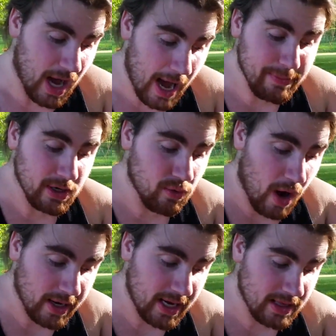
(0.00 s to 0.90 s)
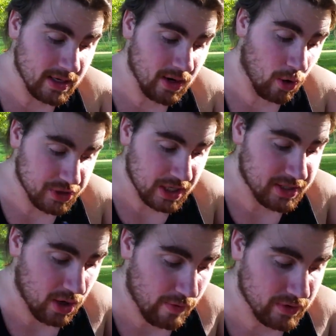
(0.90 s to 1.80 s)
I'm going to walk in there. Oh,
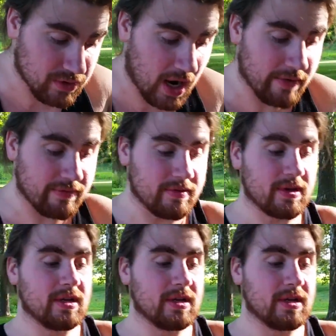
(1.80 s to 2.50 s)
Sunset Overdrive.